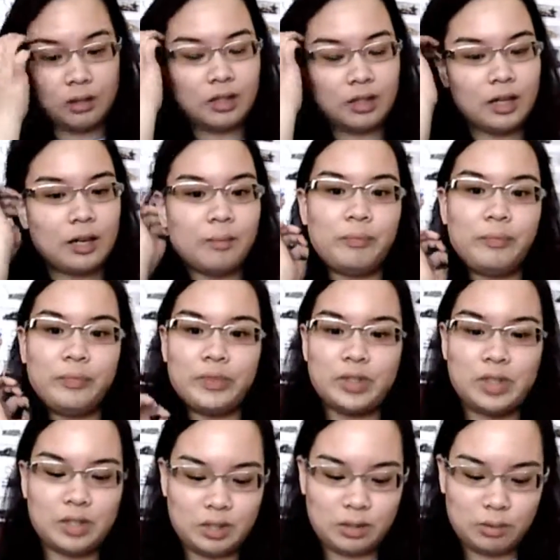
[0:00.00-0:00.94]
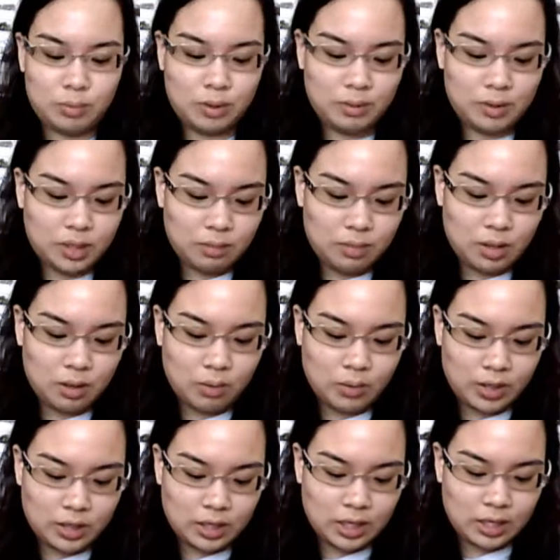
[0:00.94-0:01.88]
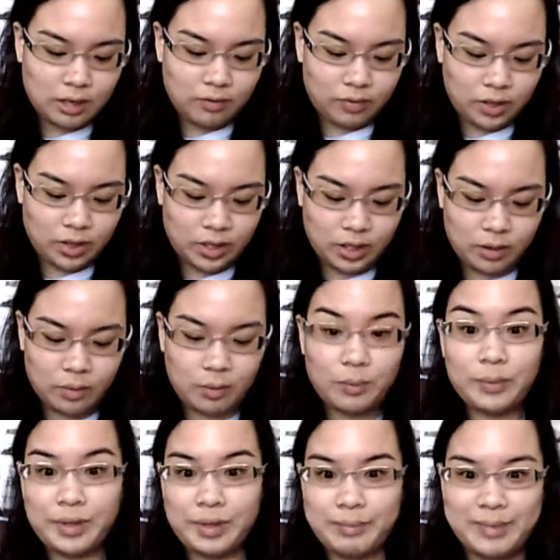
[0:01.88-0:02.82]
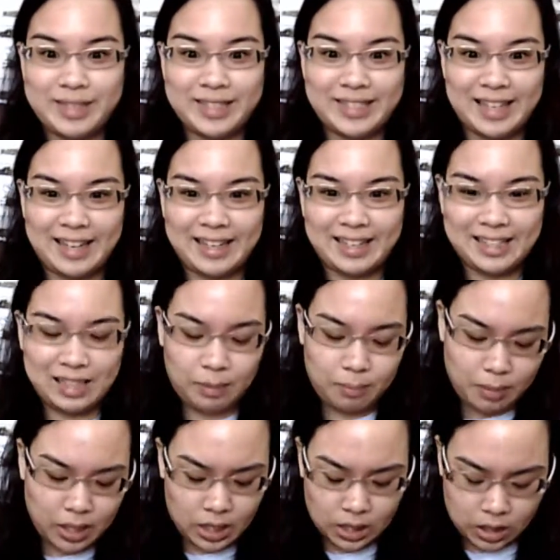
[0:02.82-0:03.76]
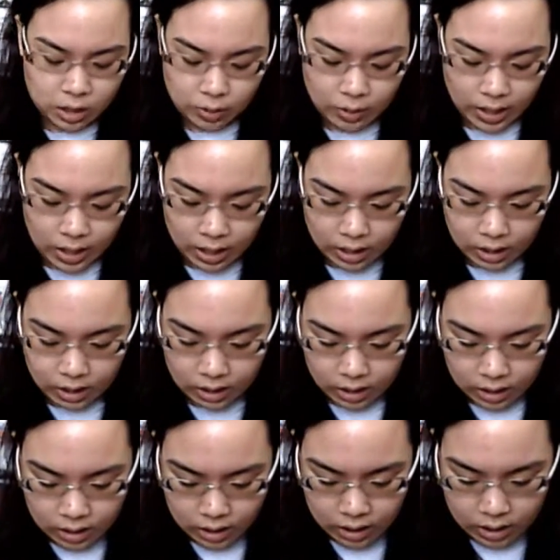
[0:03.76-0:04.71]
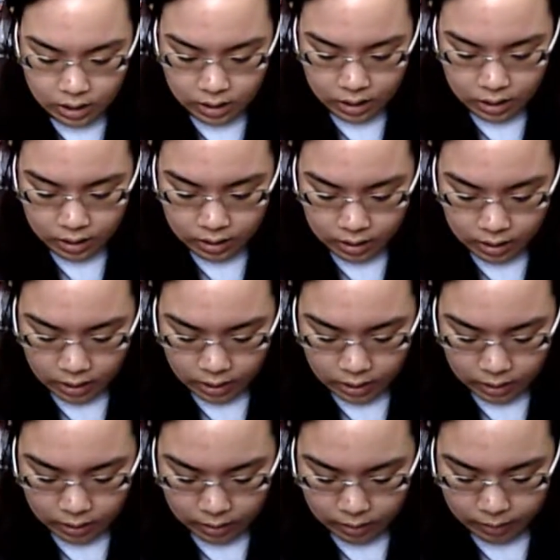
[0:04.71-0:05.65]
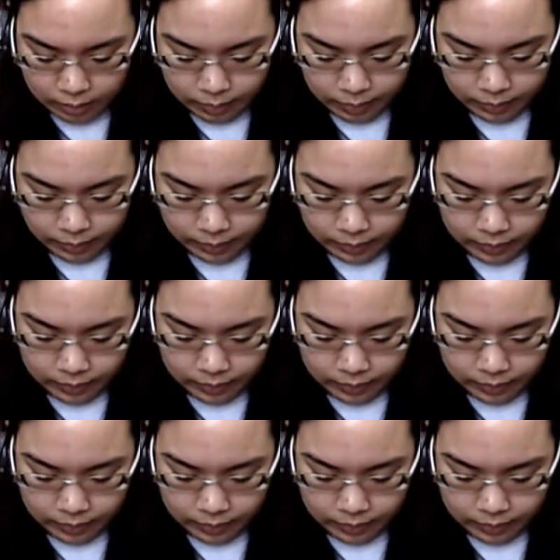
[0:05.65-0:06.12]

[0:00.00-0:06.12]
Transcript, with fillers: Yep. So this is pretty much gonna be a one take vlog with mistakes, but it's okay. Um.